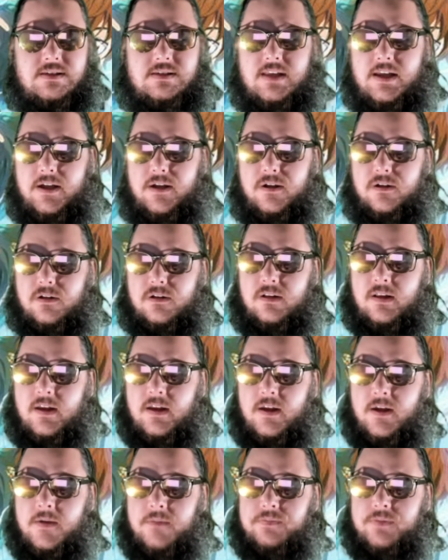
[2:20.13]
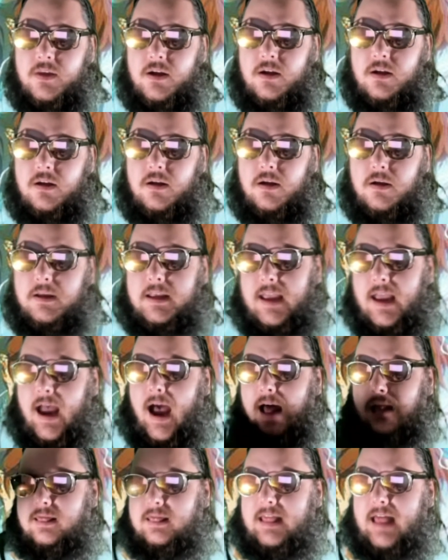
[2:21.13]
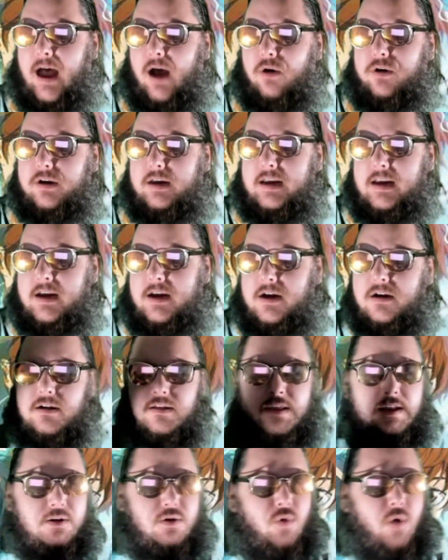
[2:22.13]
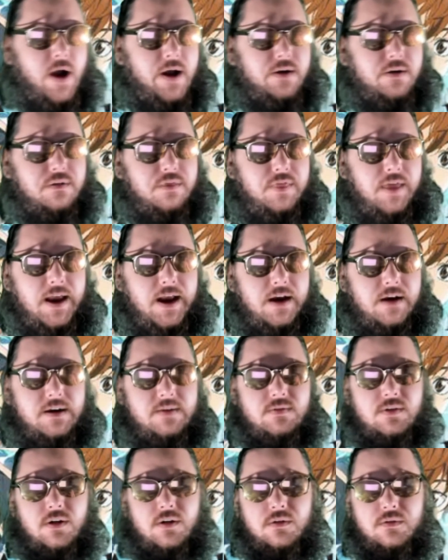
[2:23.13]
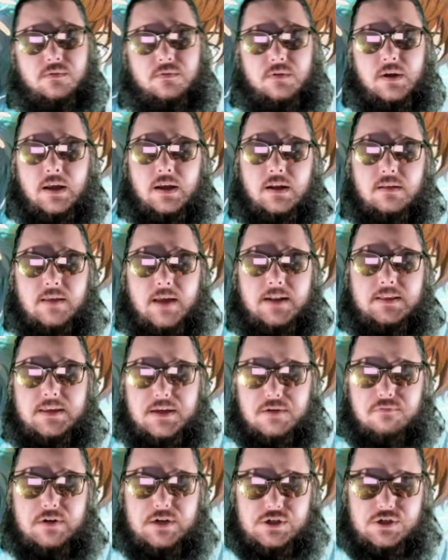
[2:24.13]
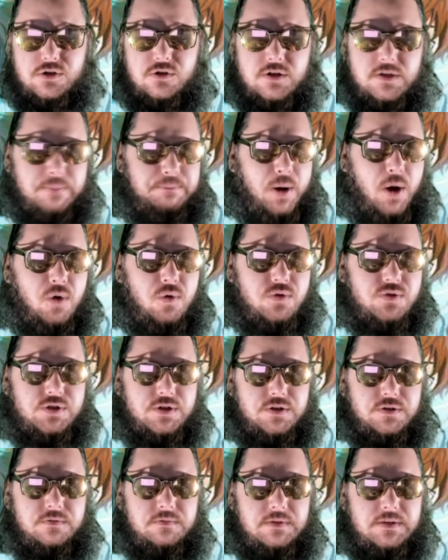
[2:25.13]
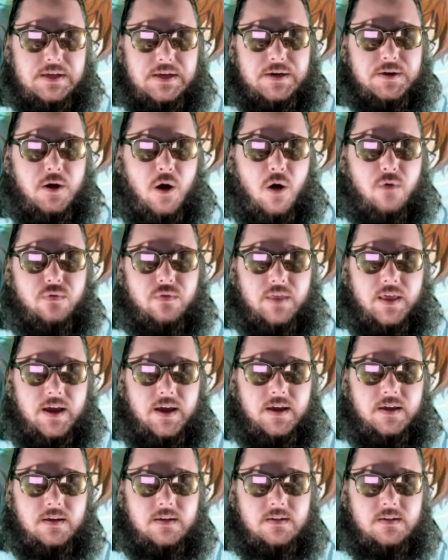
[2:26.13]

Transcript: They'll get louder here and then quieter there, even though, like, the original composer didn't call for that.